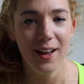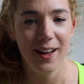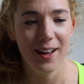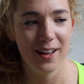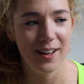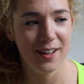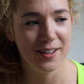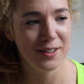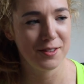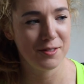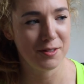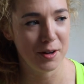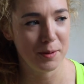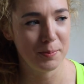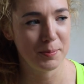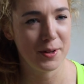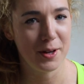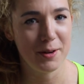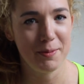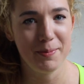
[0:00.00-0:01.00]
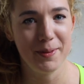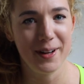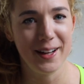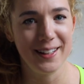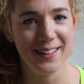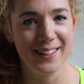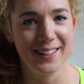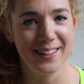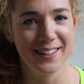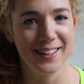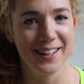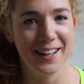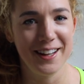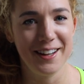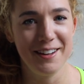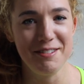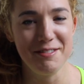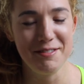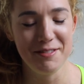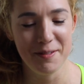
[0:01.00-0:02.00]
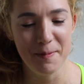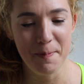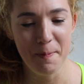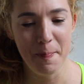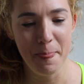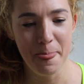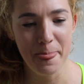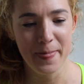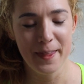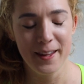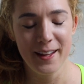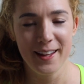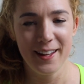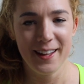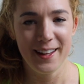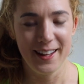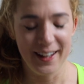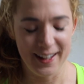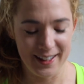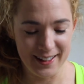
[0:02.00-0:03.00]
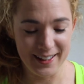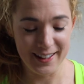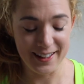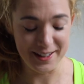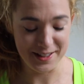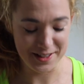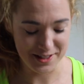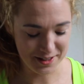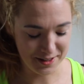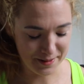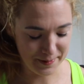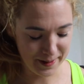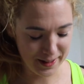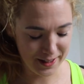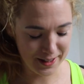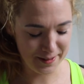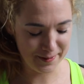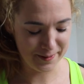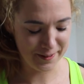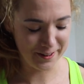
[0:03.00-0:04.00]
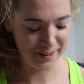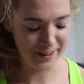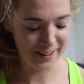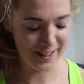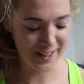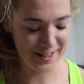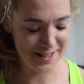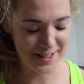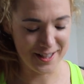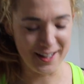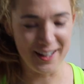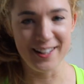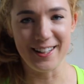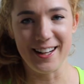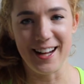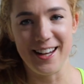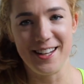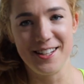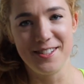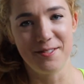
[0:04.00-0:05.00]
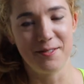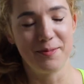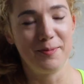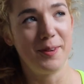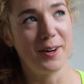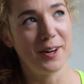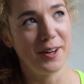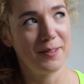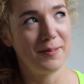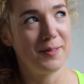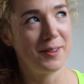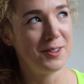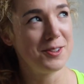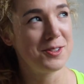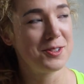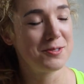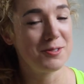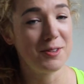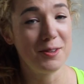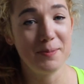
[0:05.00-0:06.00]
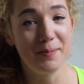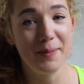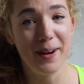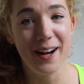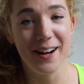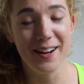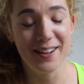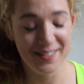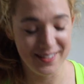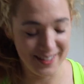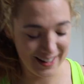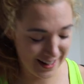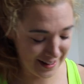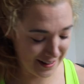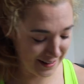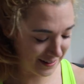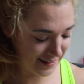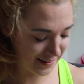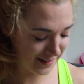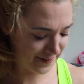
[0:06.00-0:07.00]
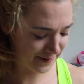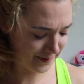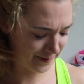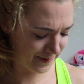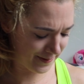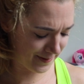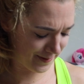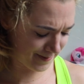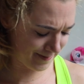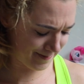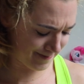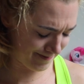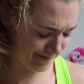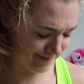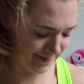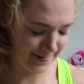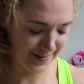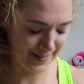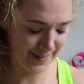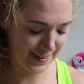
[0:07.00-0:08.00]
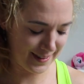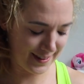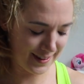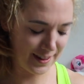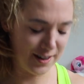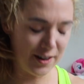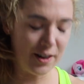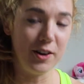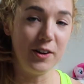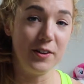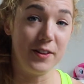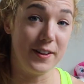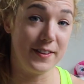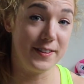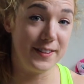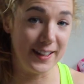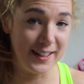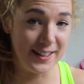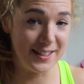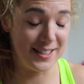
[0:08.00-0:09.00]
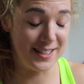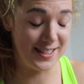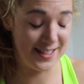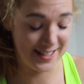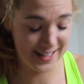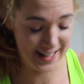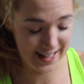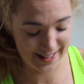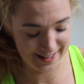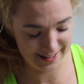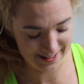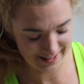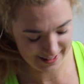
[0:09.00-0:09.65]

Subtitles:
The crop top I didn't have. And then I saw my email, and I saw it has Marloes Rombout and all the things he sent.